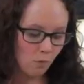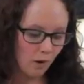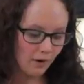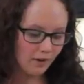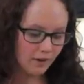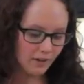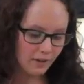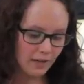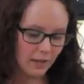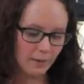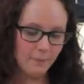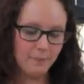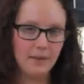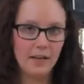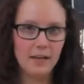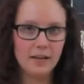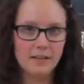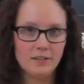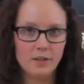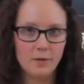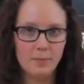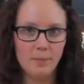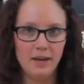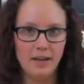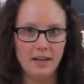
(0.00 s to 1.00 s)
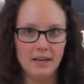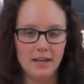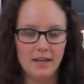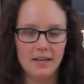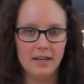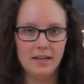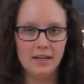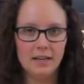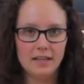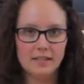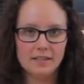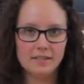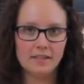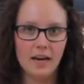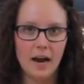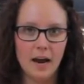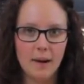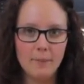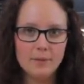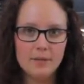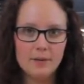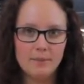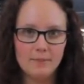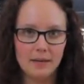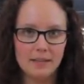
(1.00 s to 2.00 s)
While your cupcakes are baking, it's
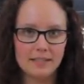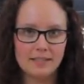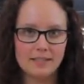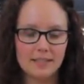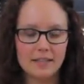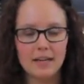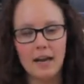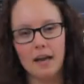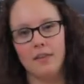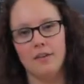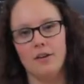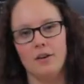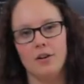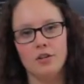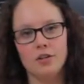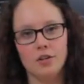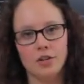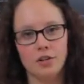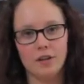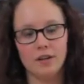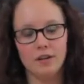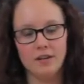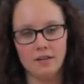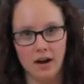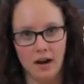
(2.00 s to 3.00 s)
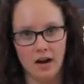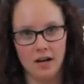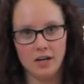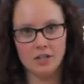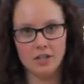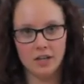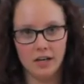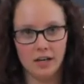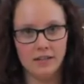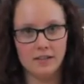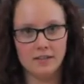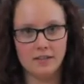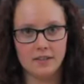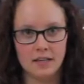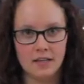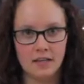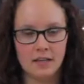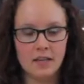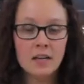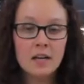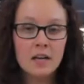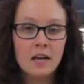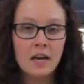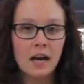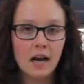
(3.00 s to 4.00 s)
time to mix together your ganache
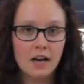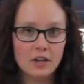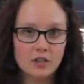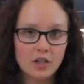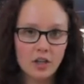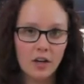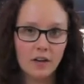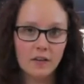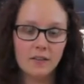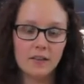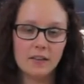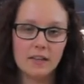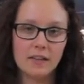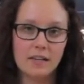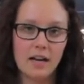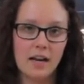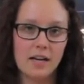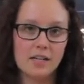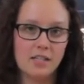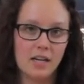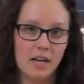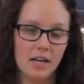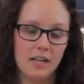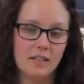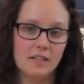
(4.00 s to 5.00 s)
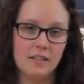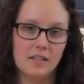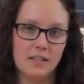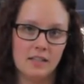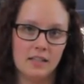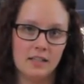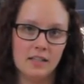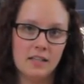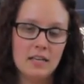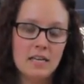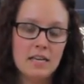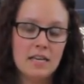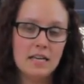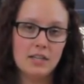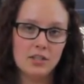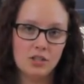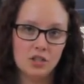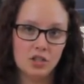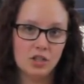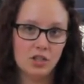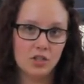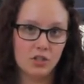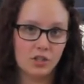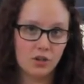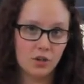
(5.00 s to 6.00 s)
icing. A chocolate ganache icing
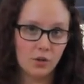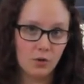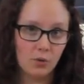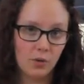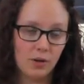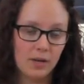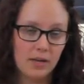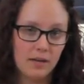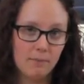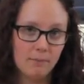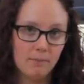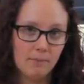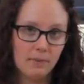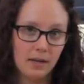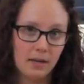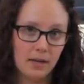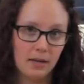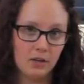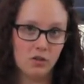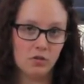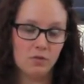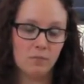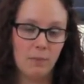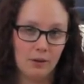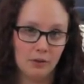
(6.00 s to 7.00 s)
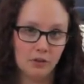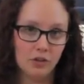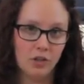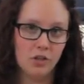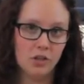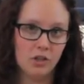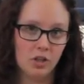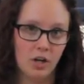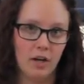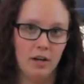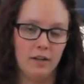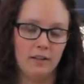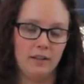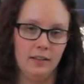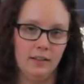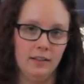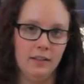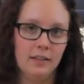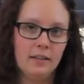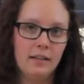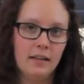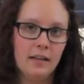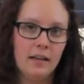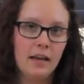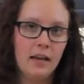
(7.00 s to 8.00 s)
is just cream and melted
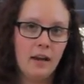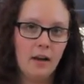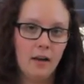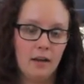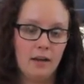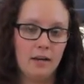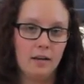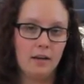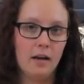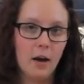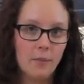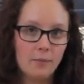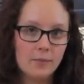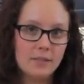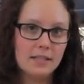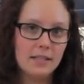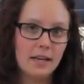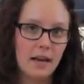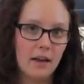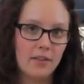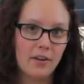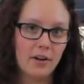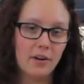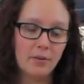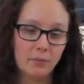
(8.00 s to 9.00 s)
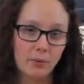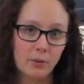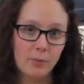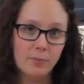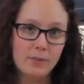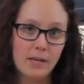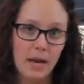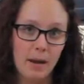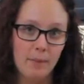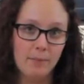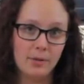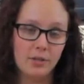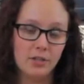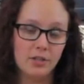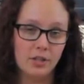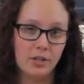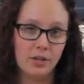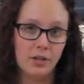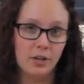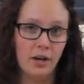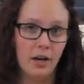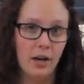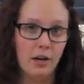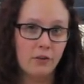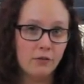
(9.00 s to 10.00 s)
chocolate. It comes together at room
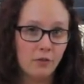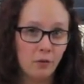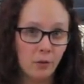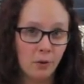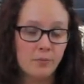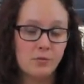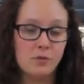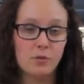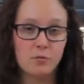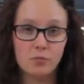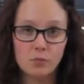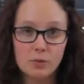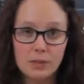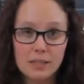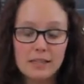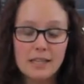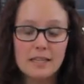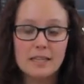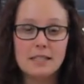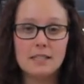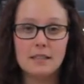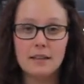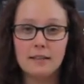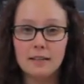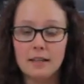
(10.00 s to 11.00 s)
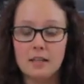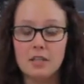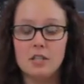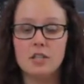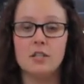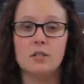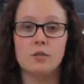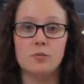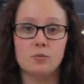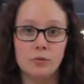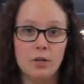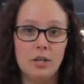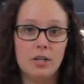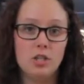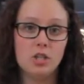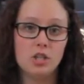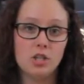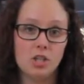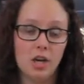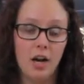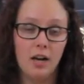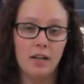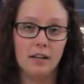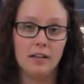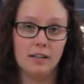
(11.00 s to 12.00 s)
temperature and forms a really delicious, rich,
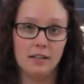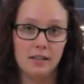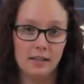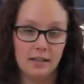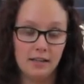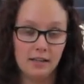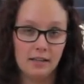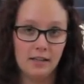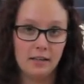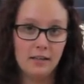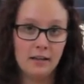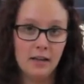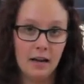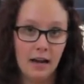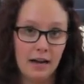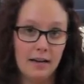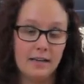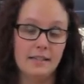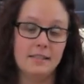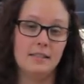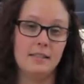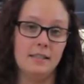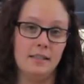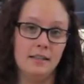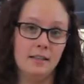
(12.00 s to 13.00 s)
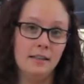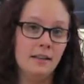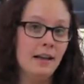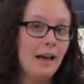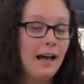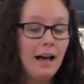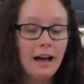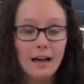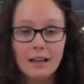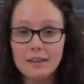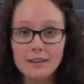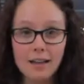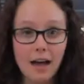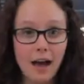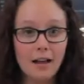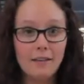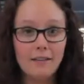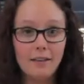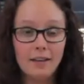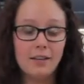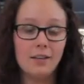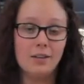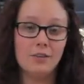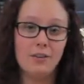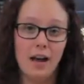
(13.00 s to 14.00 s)
chocolatey icing, a
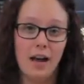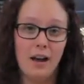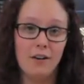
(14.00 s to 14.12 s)
lot like you'd